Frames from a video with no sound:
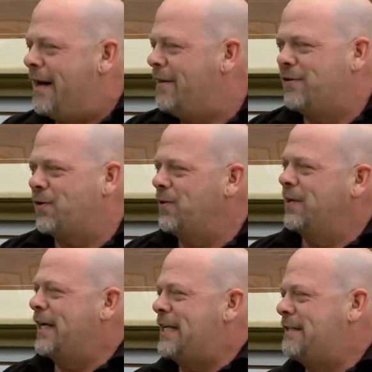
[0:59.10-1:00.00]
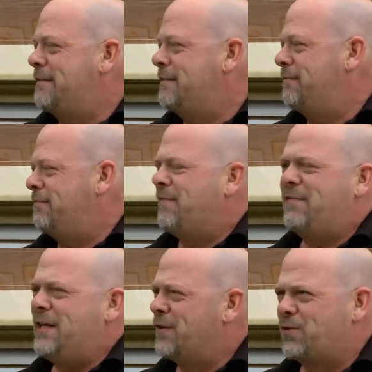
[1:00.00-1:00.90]
There's only like
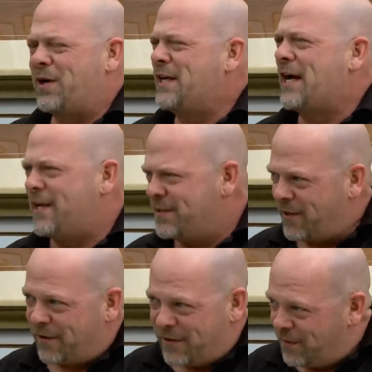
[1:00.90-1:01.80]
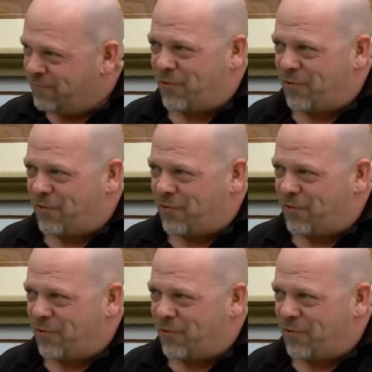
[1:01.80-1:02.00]
fifteen or twenty guys that are in the